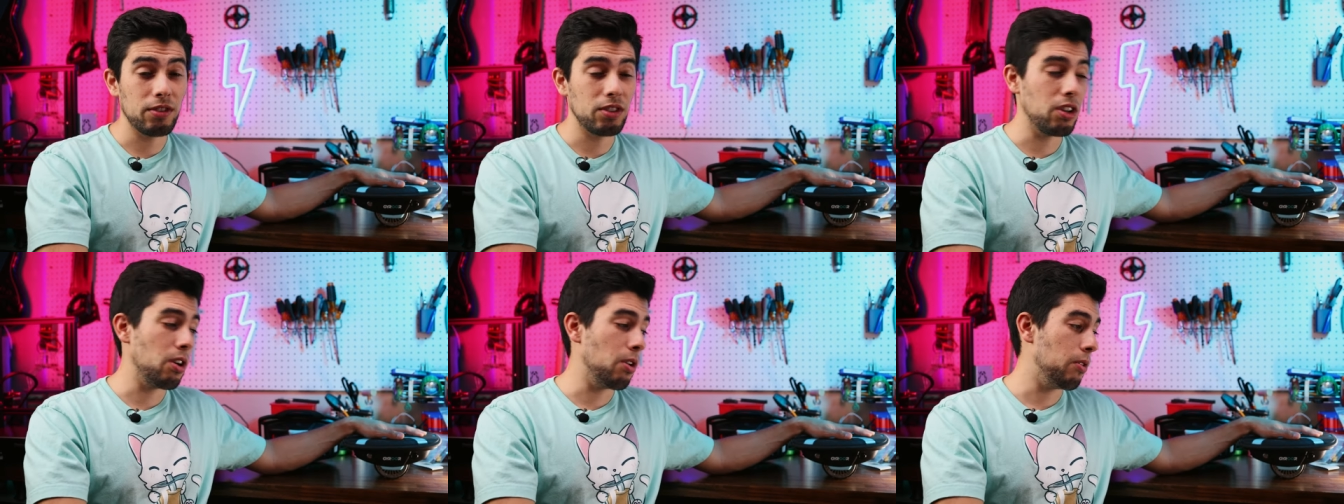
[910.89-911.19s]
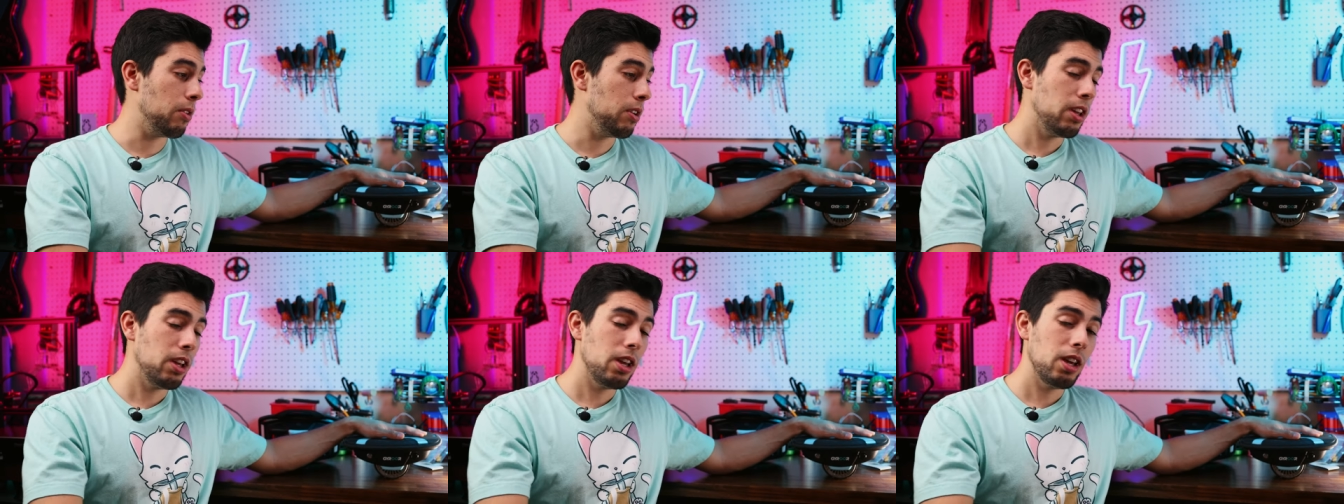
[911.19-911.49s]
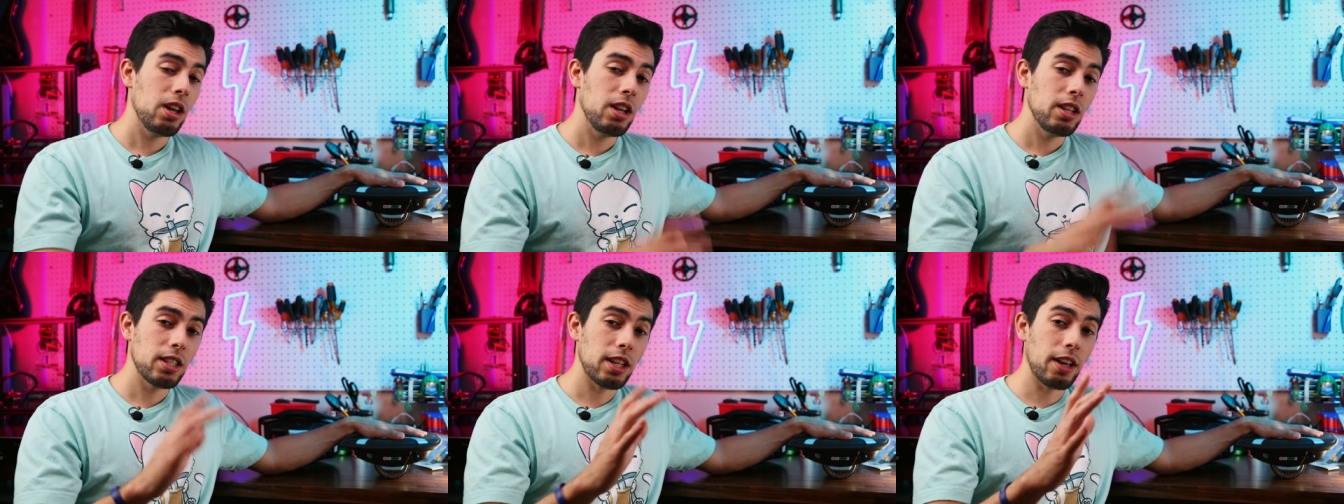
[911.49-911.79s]
So
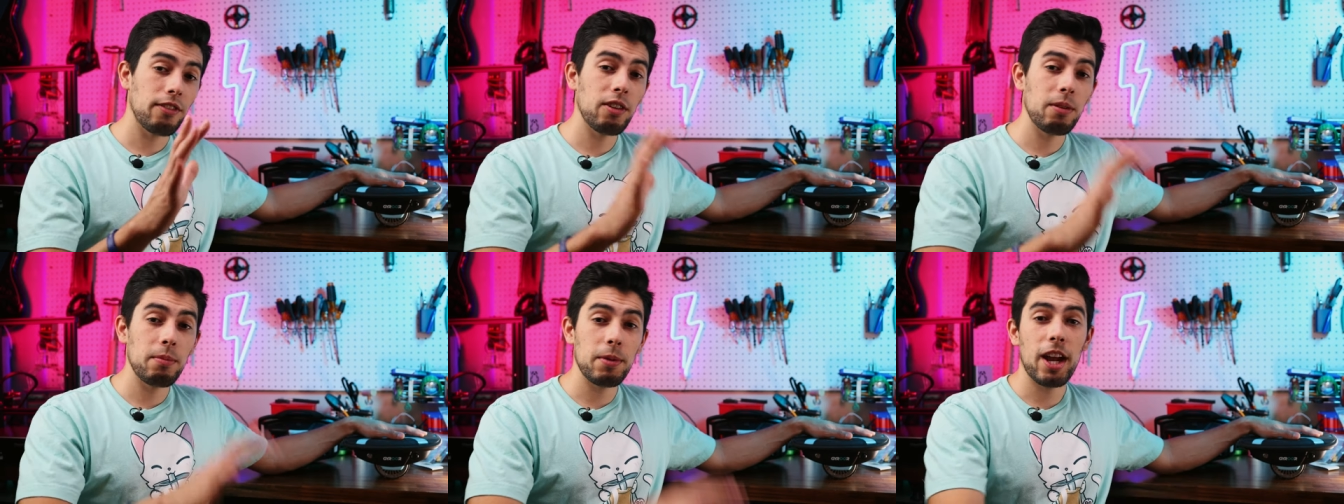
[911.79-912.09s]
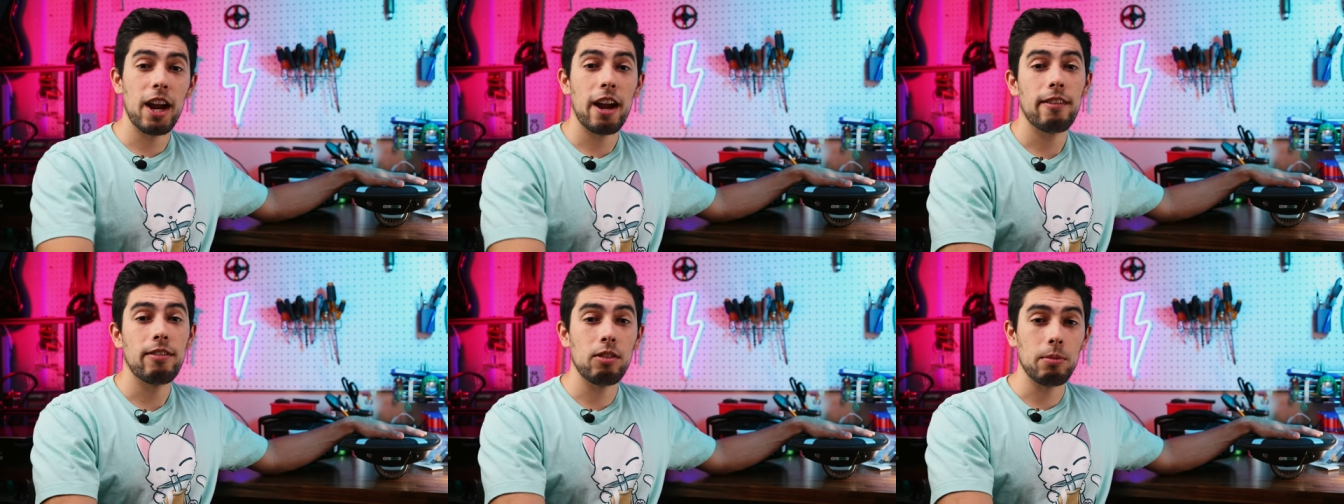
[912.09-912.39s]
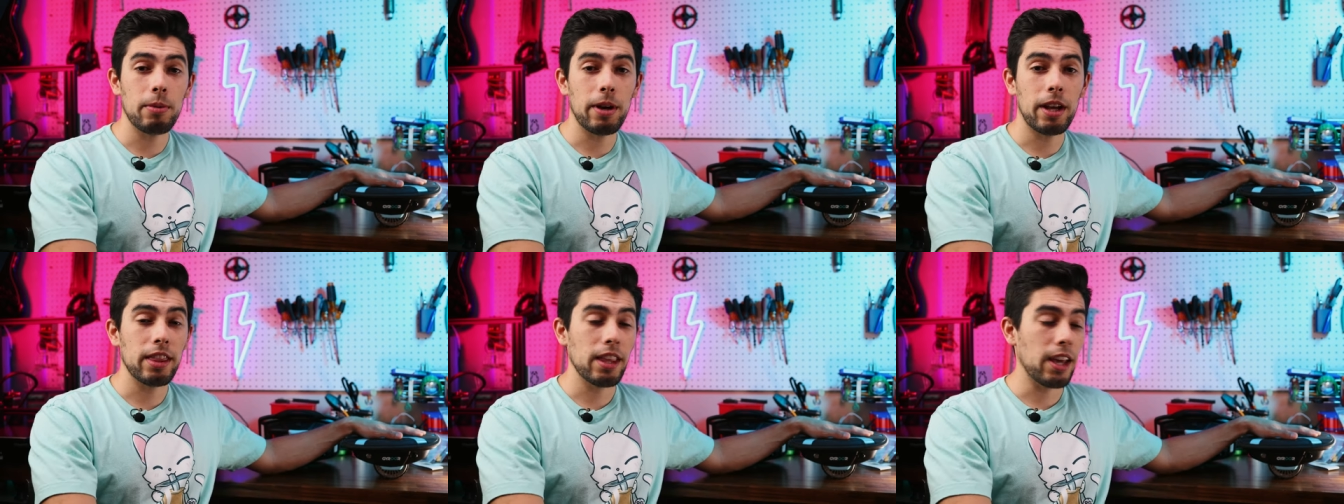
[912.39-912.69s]
definitely be careful
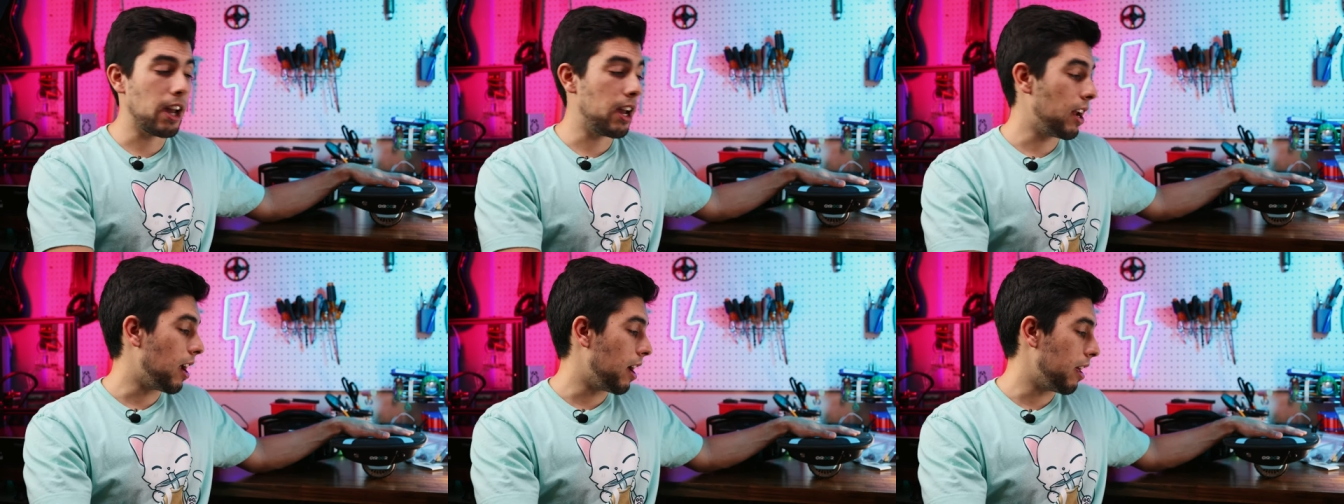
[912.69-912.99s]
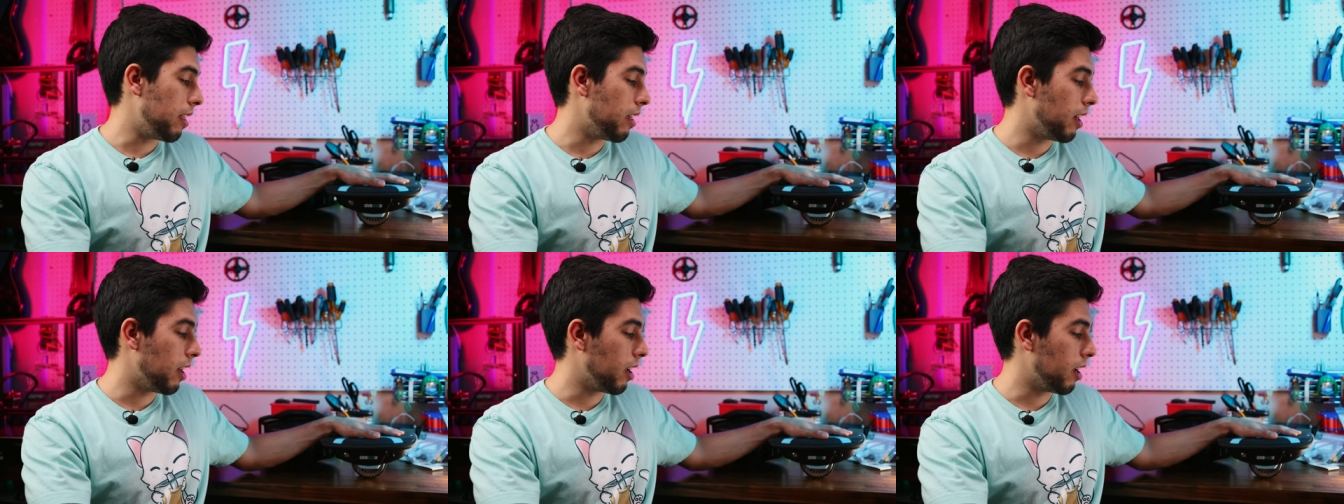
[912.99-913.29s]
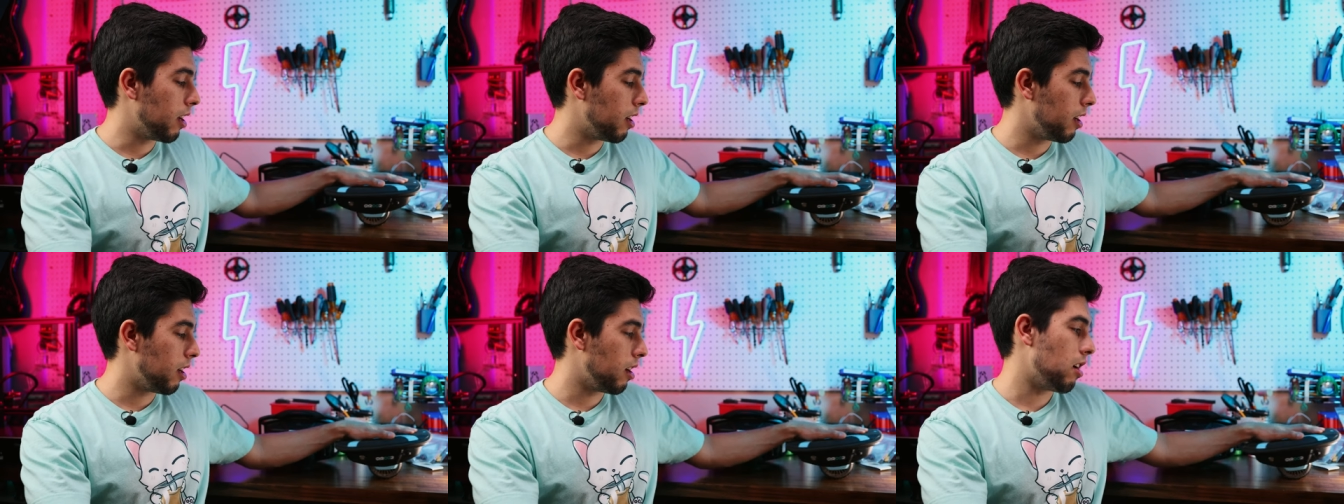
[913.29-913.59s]
about that. I
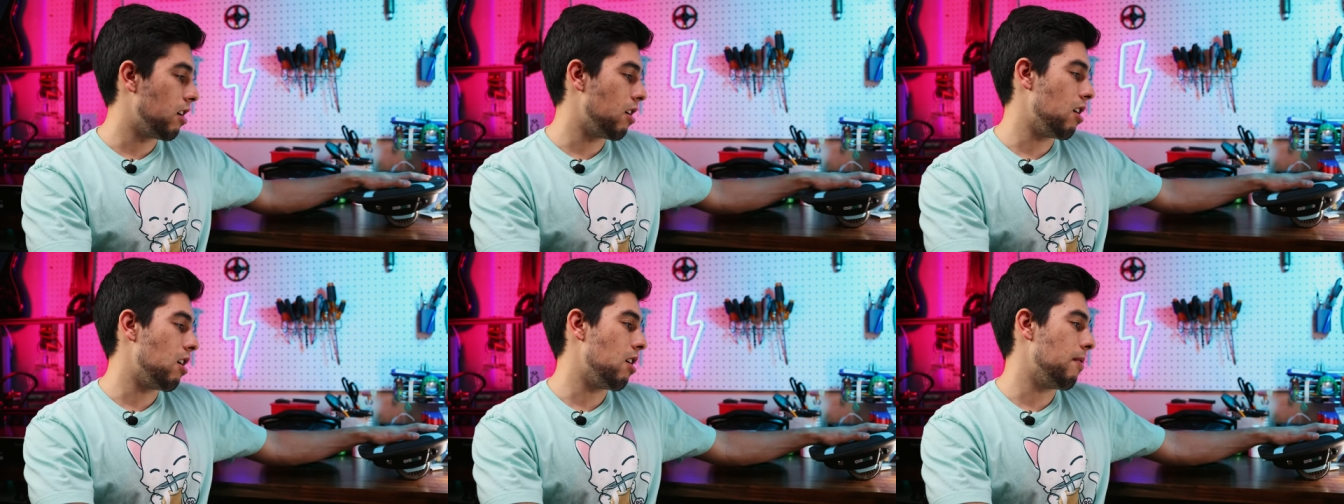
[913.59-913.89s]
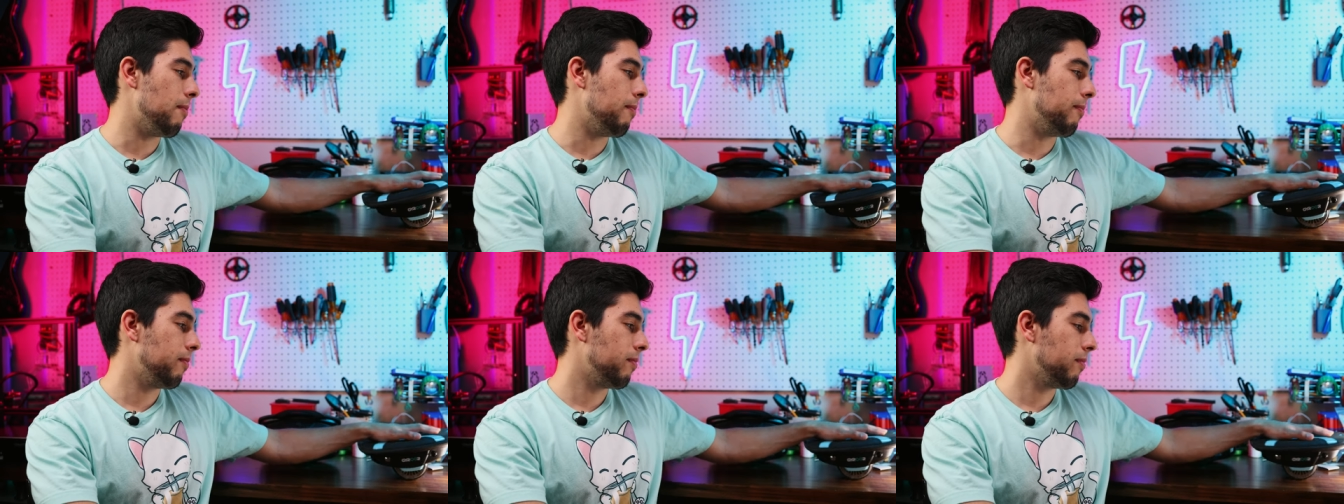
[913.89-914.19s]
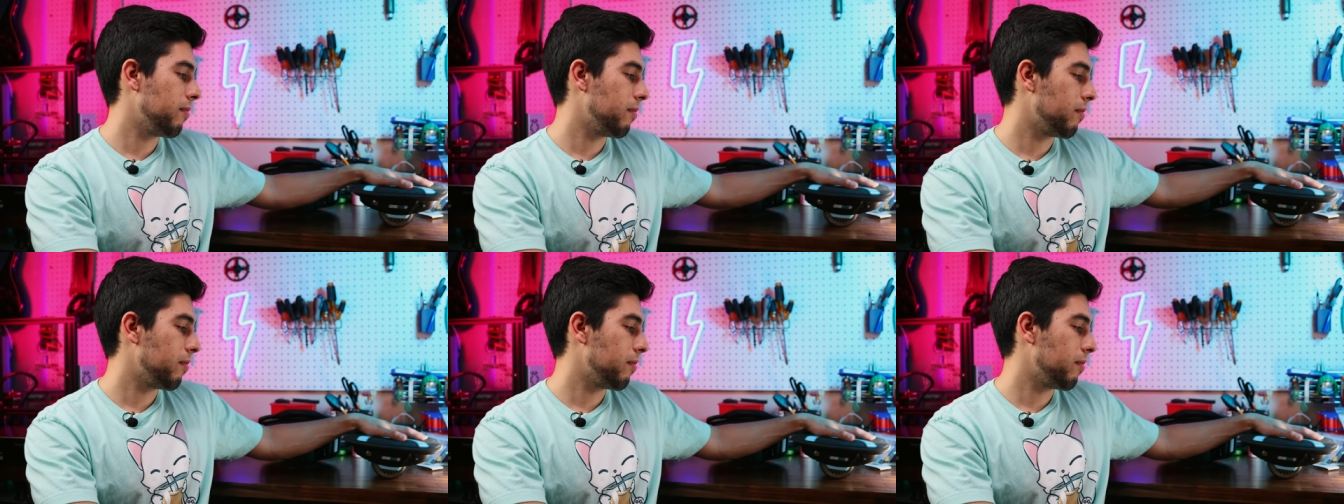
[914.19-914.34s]
think um,